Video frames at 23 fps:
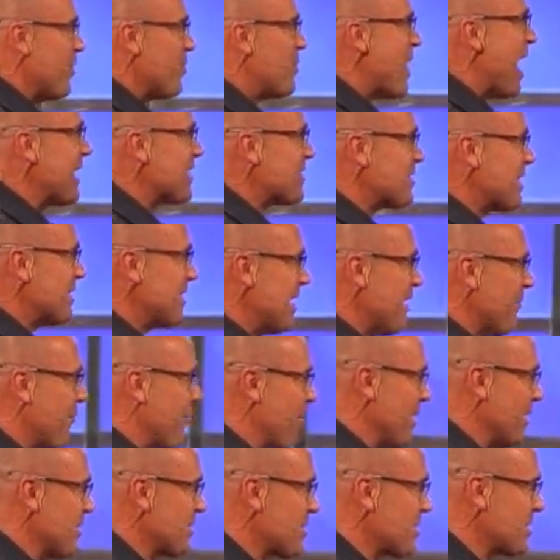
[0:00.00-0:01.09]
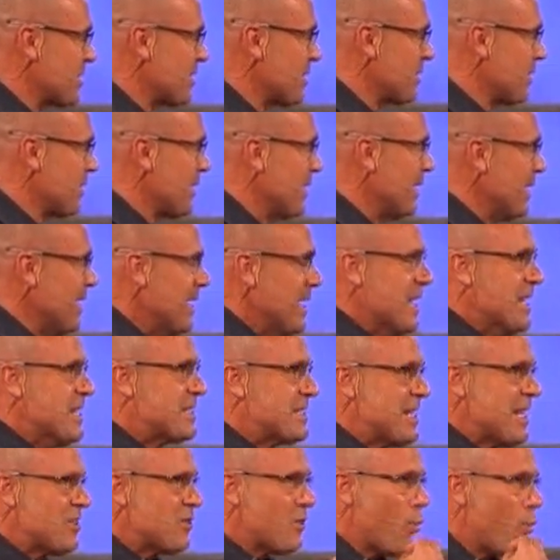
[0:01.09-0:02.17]
That's the difference.
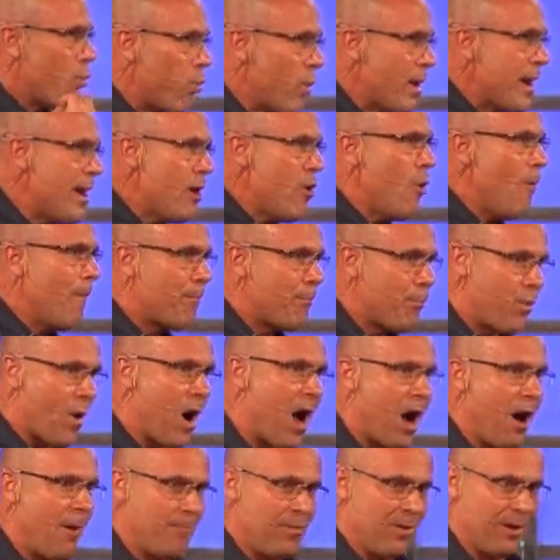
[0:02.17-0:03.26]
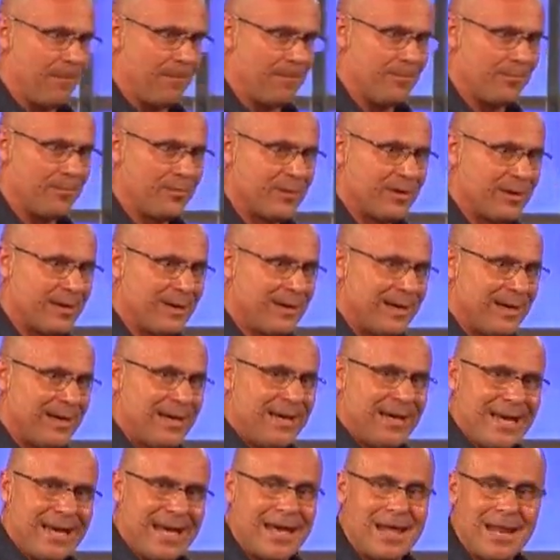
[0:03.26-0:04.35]
See, the real problem
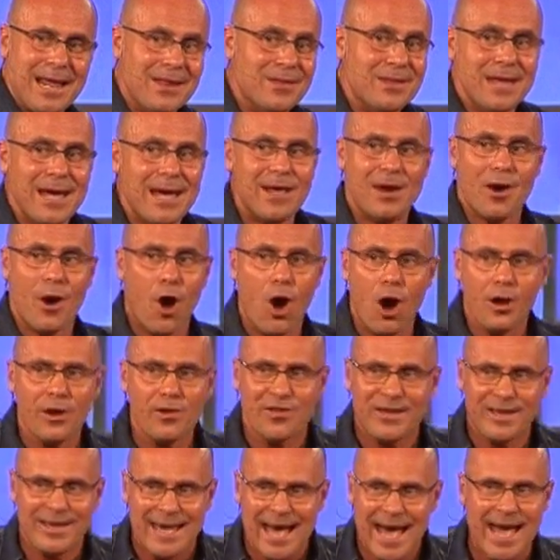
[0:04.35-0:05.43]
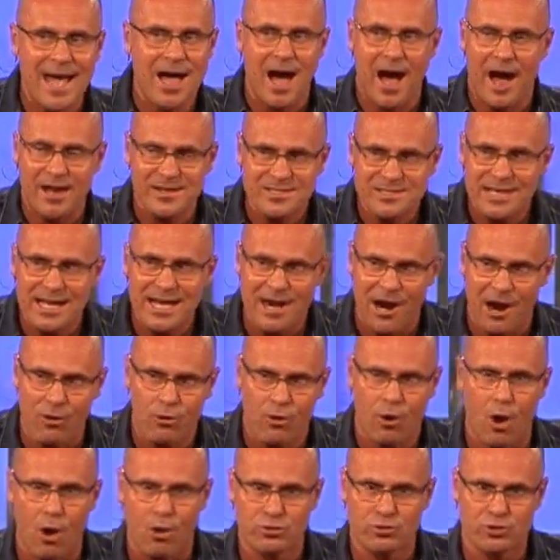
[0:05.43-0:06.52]
in all of the chaos in our
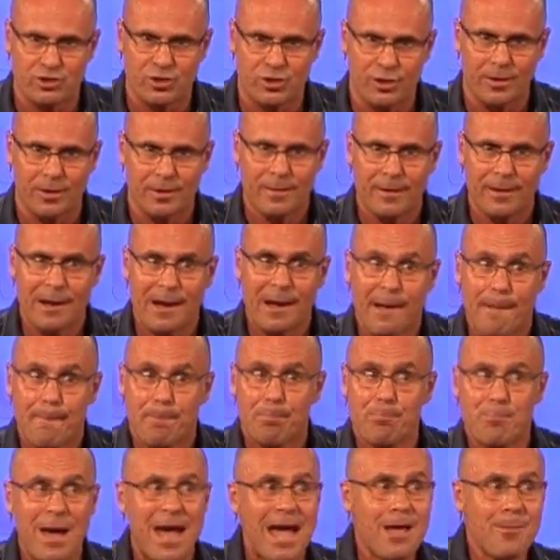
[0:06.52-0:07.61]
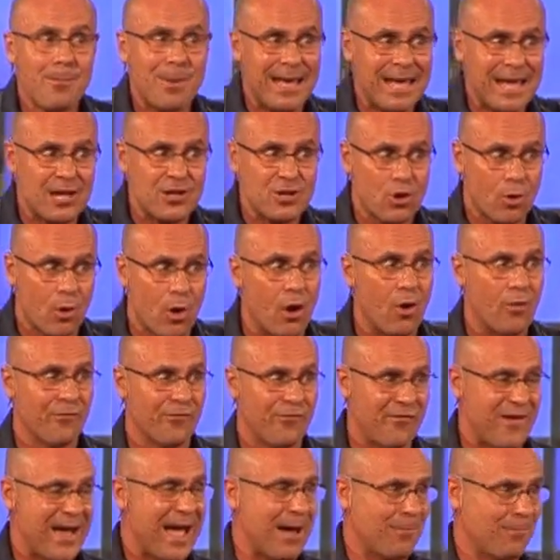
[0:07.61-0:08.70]
culture, maybe in your own
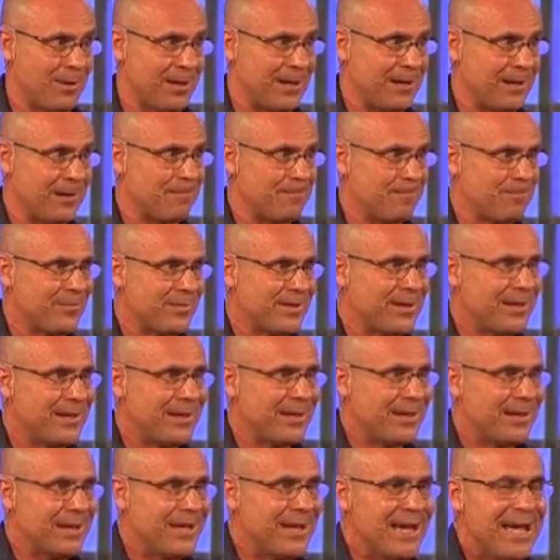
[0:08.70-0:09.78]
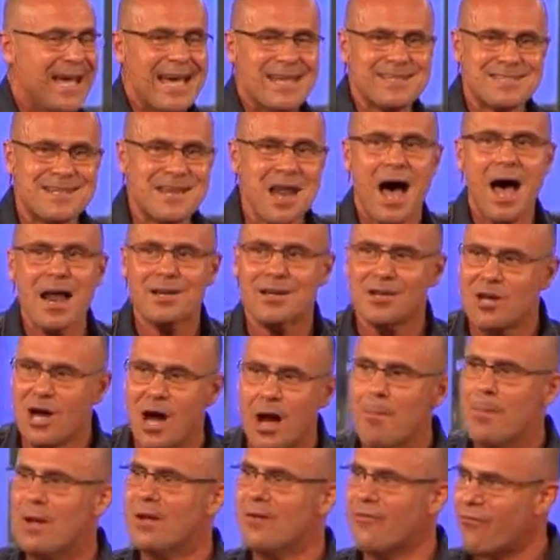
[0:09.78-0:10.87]
family, is not
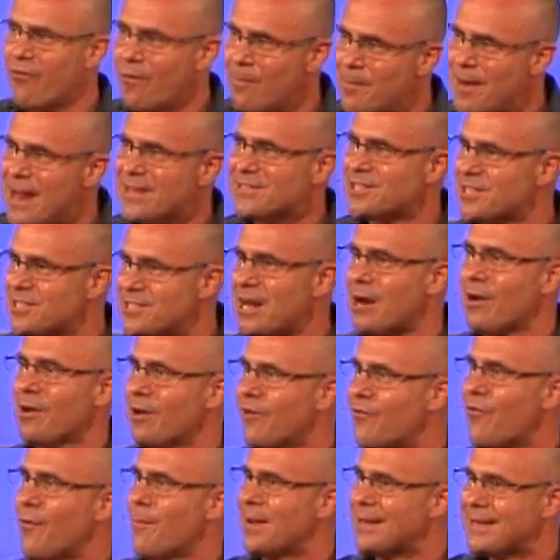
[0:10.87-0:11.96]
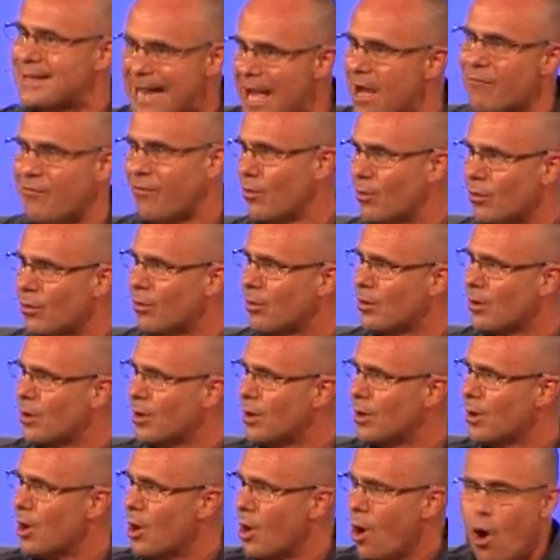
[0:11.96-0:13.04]
coming from necessarily from a devil
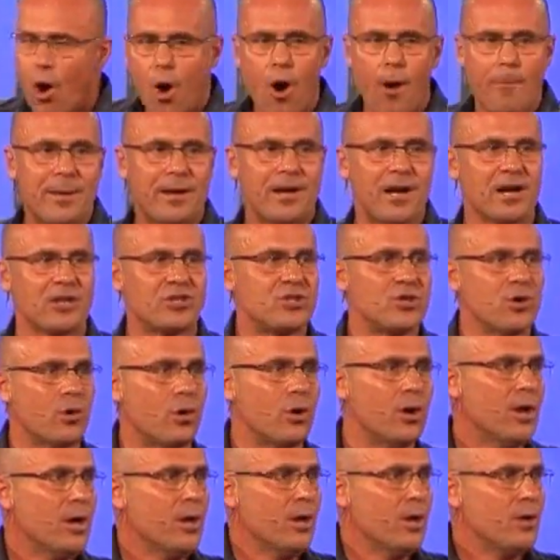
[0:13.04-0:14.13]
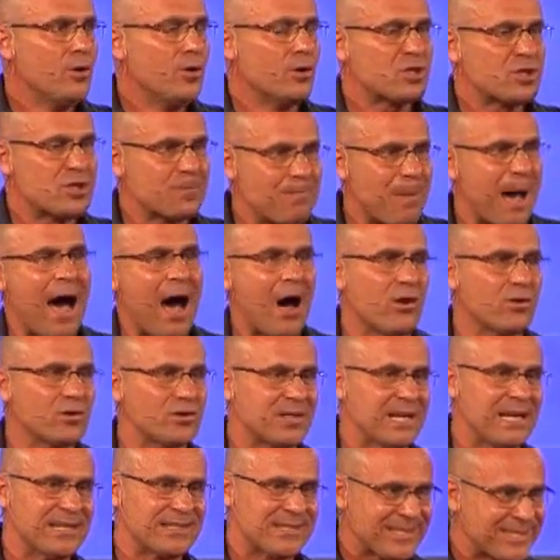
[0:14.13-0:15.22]
or because your spouse
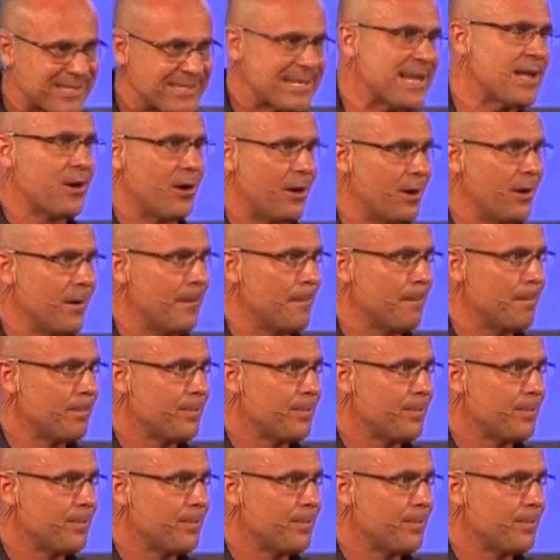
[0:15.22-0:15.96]
is a sinner.